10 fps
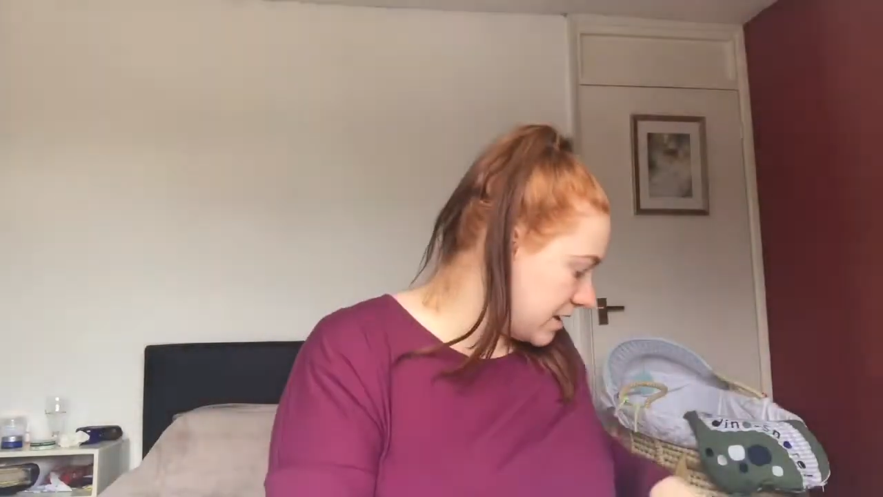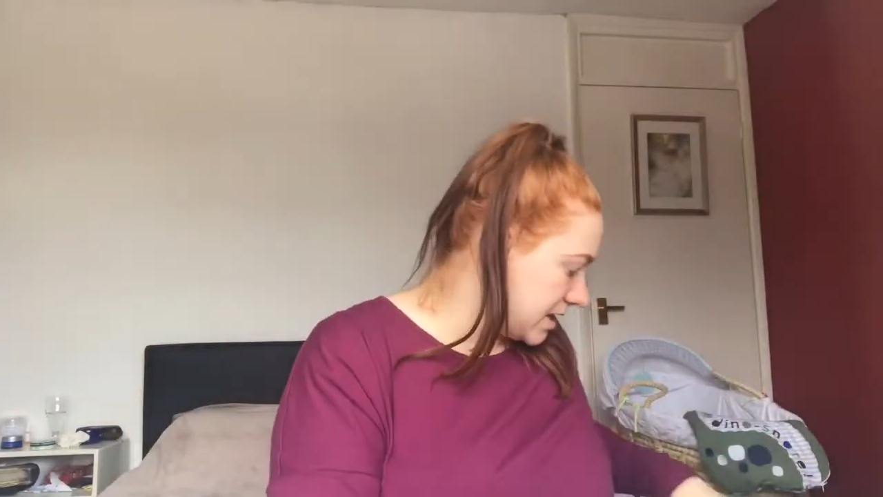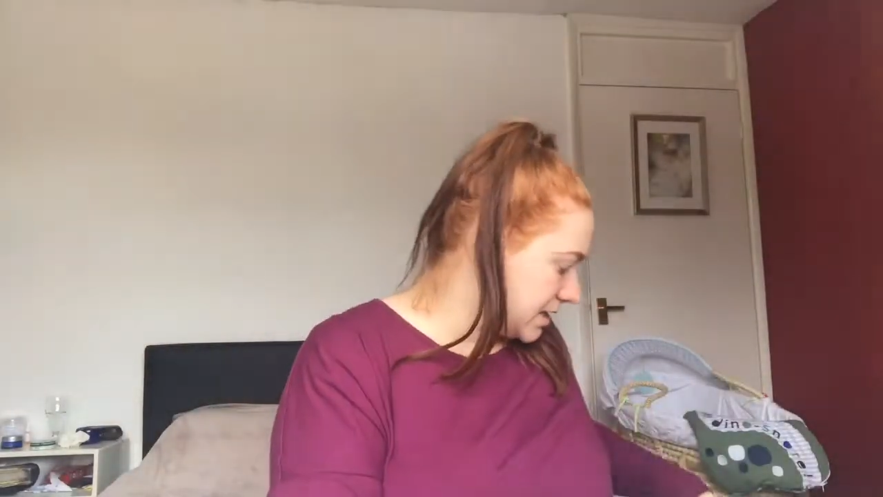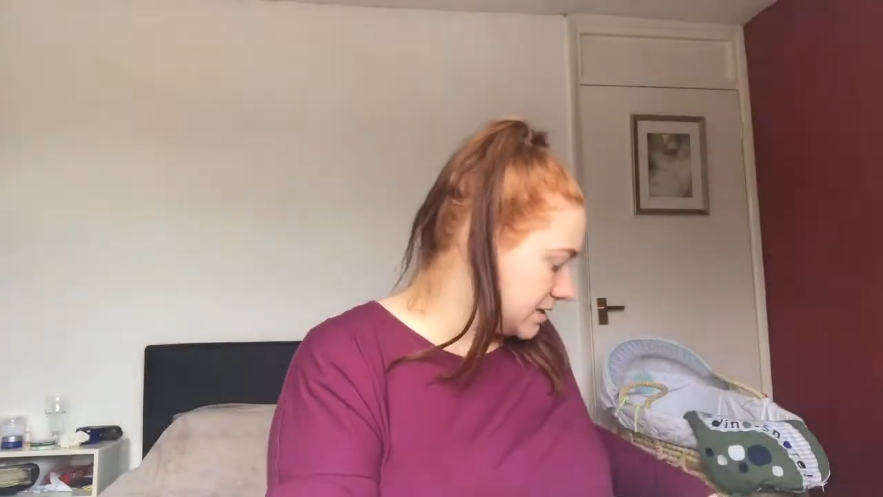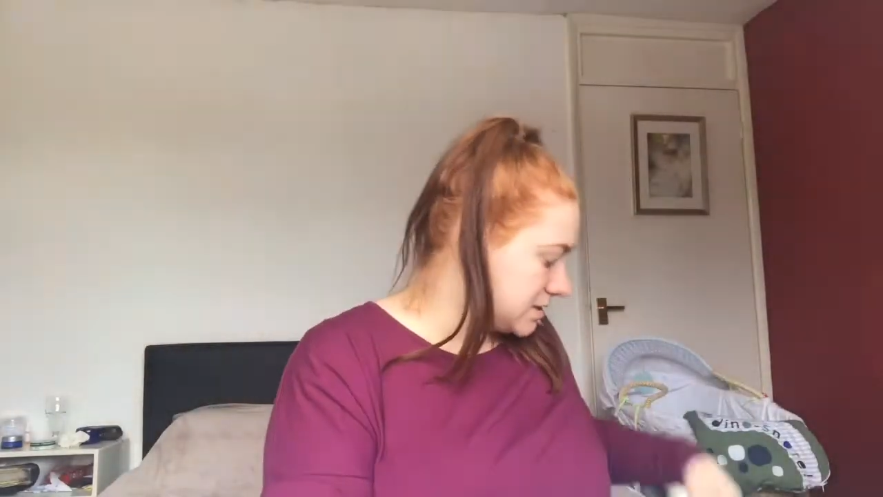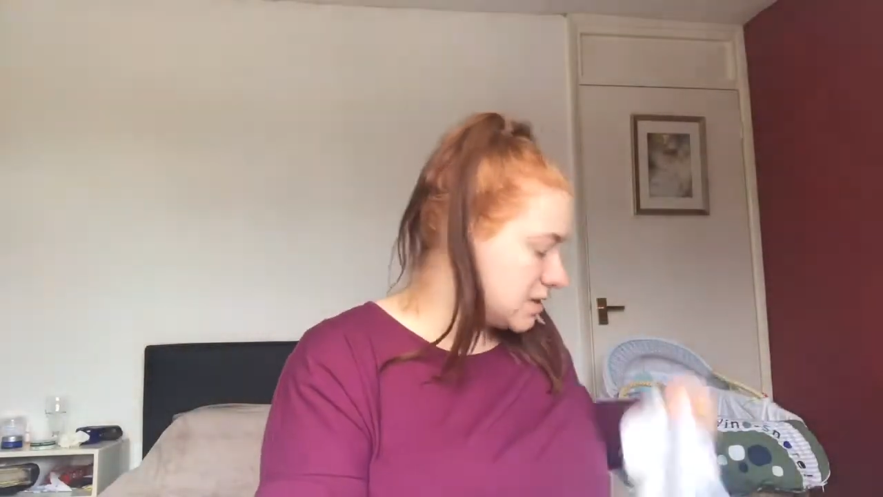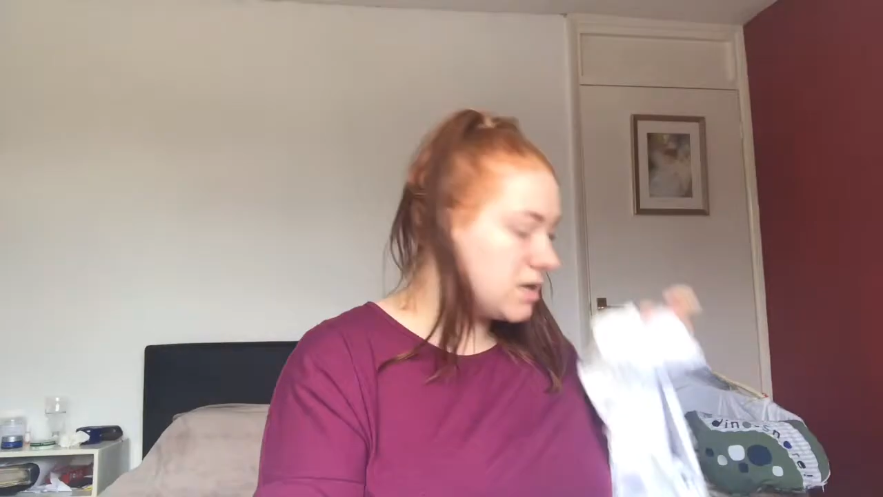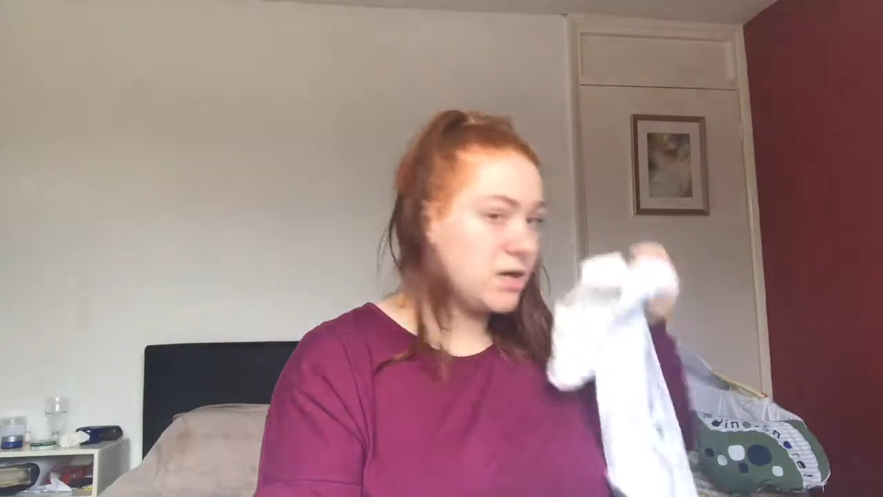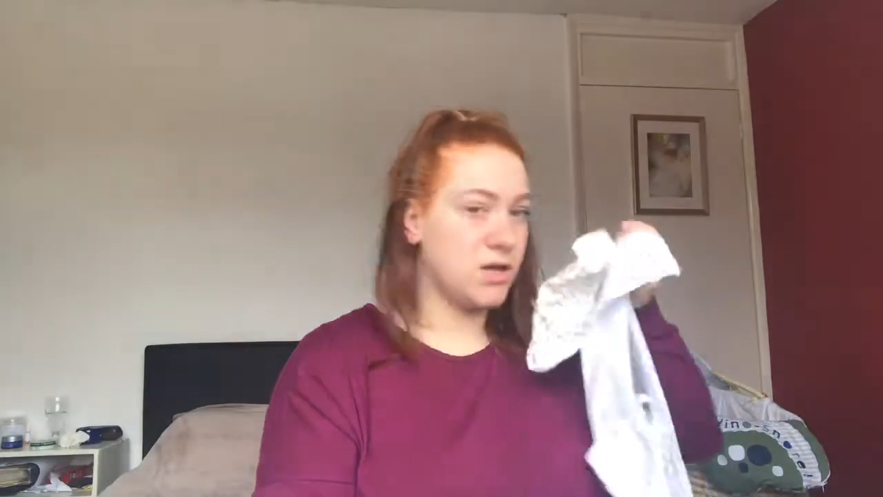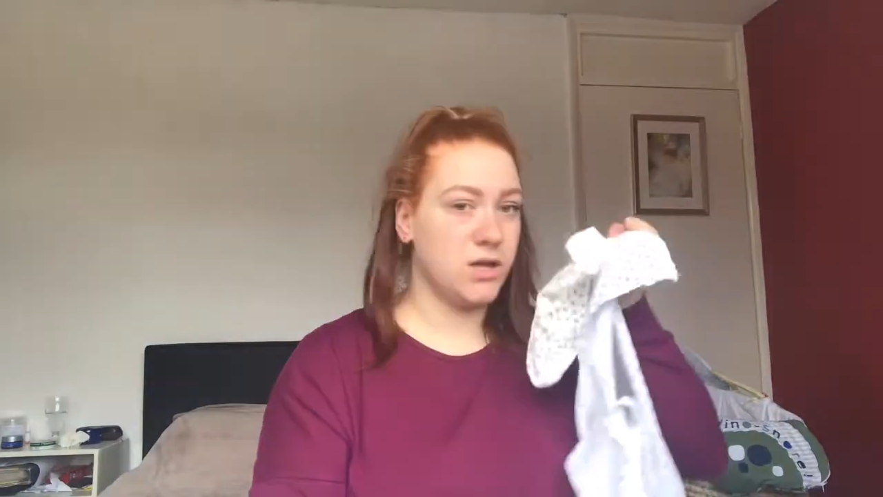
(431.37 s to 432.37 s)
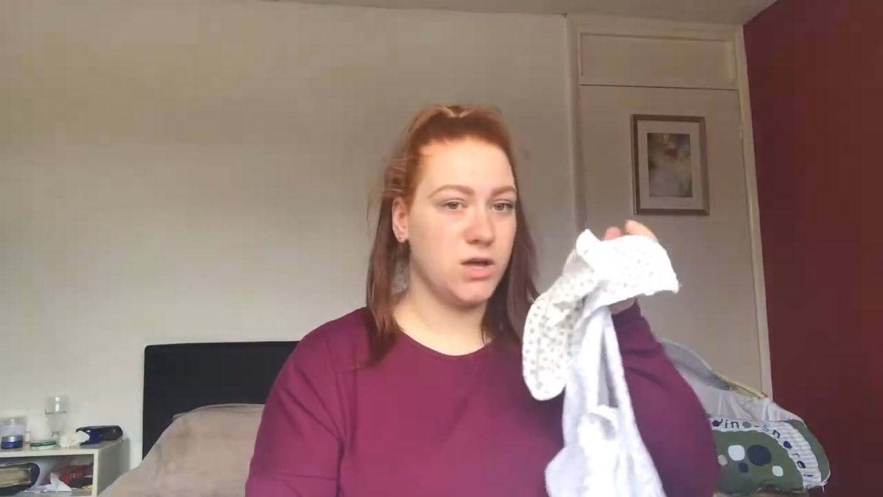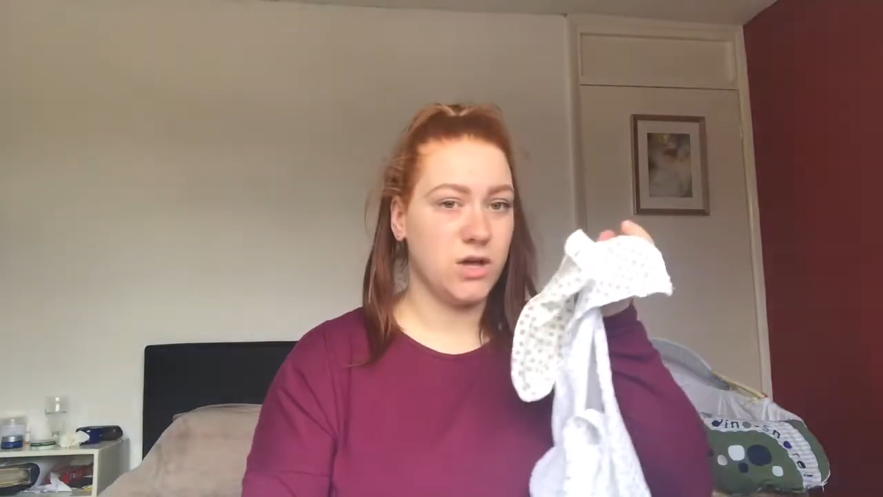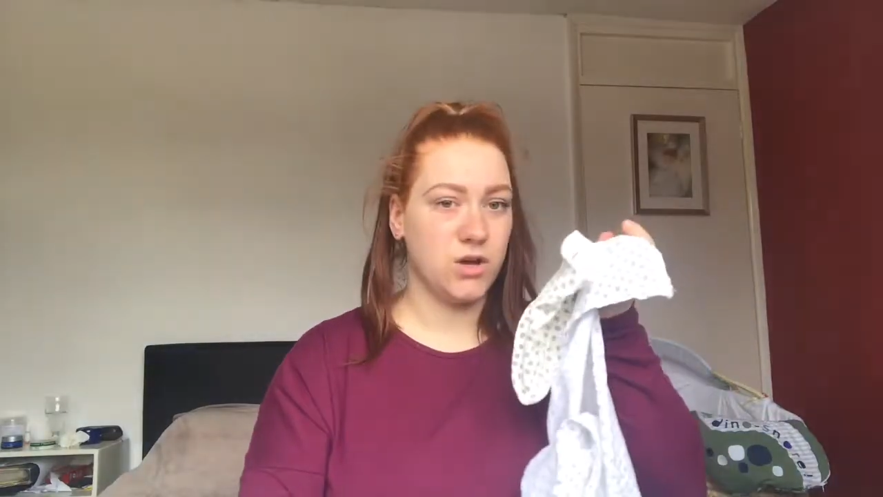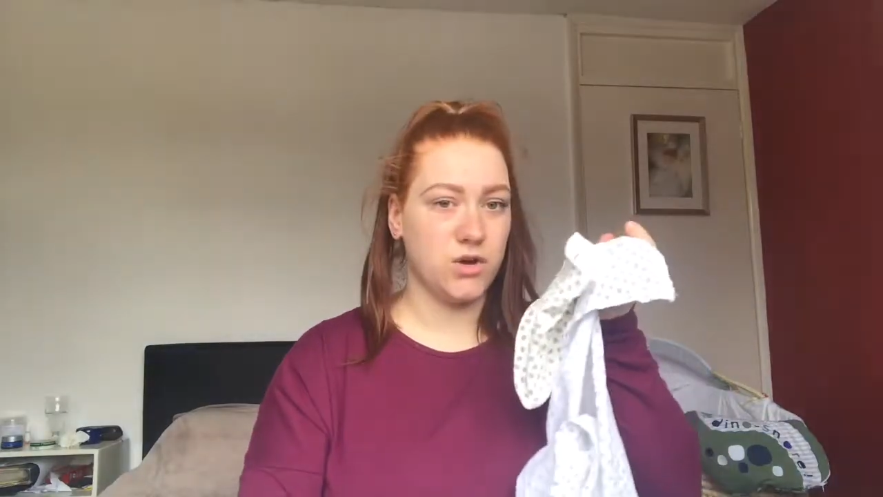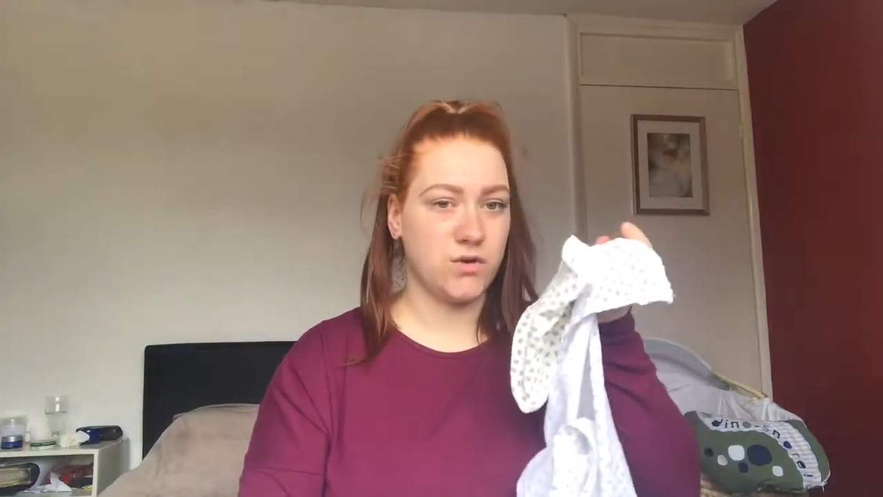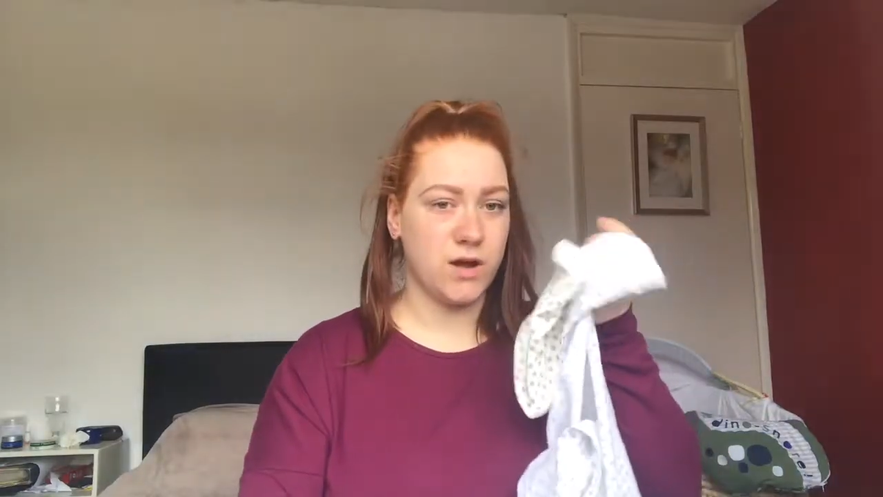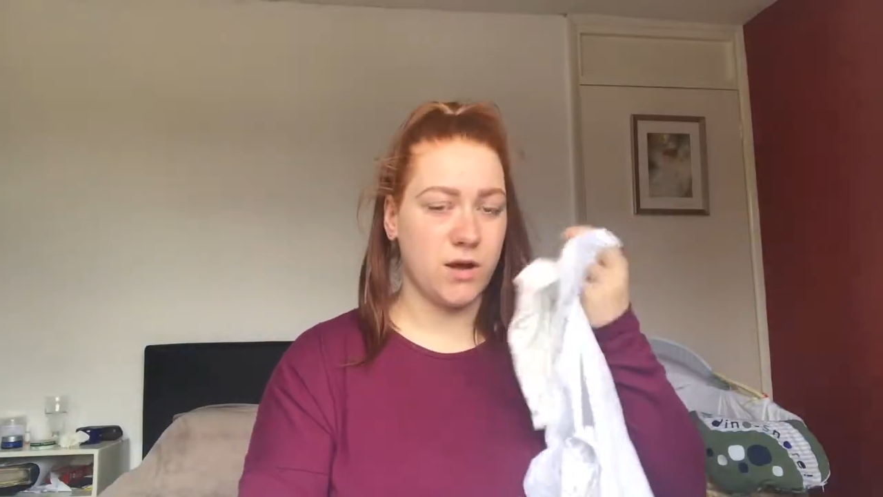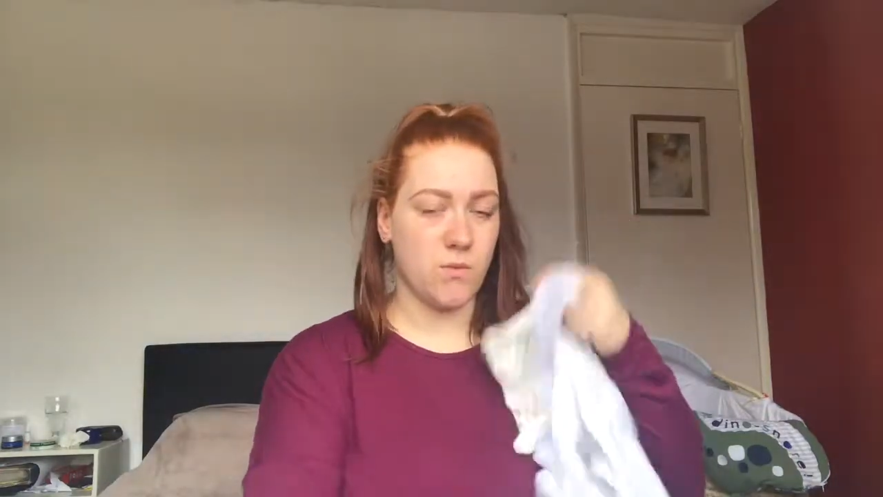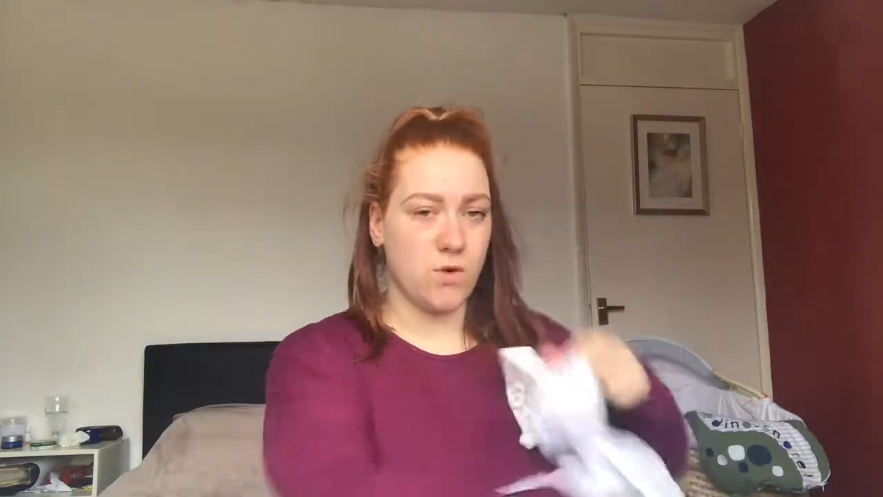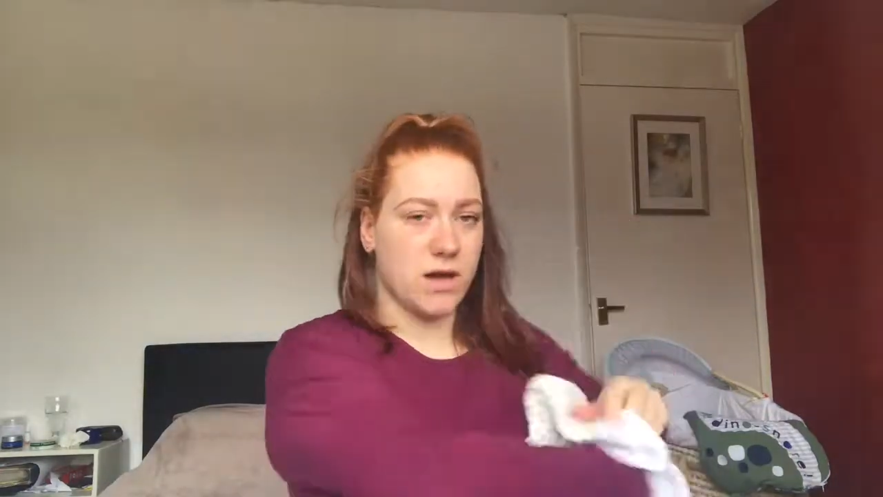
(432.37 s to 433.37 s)
is grey
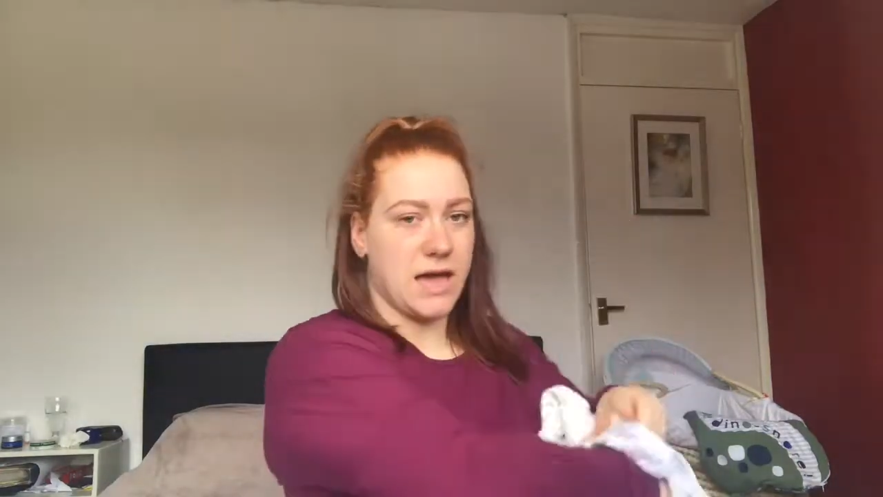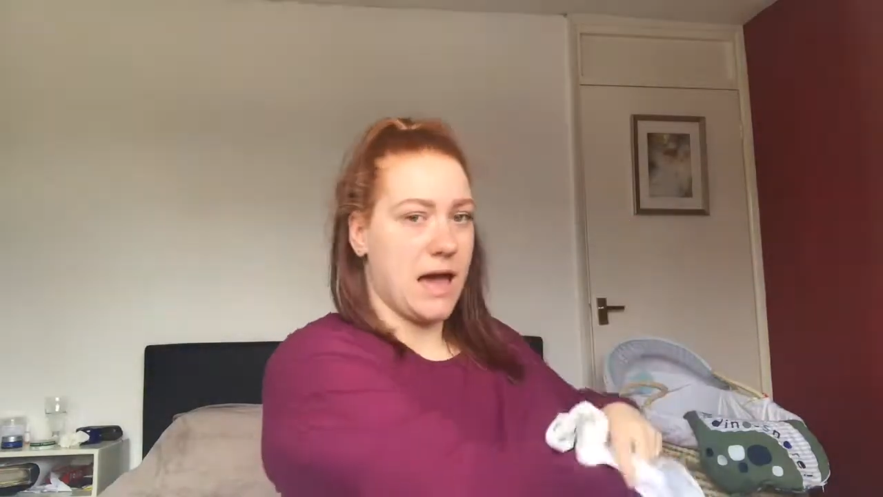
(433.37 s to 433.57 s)
and white.